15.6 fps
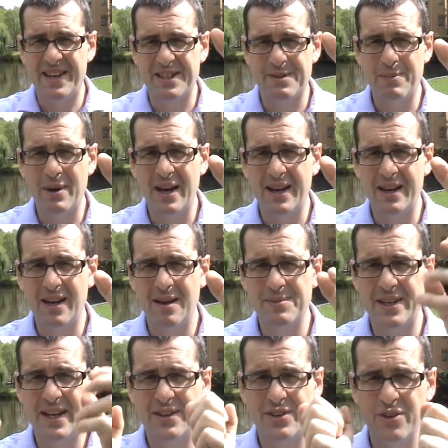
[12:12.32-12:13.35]
spark
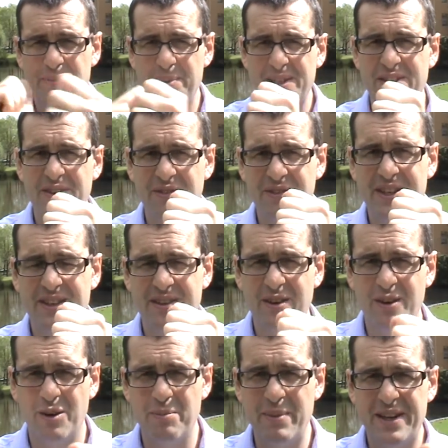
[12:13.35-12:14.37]
comes out, two bits of flint
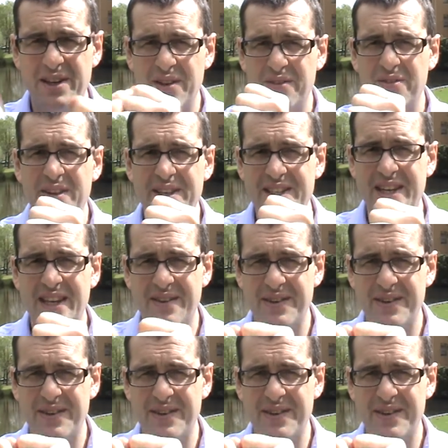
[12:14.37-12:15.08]
or metal and flint together,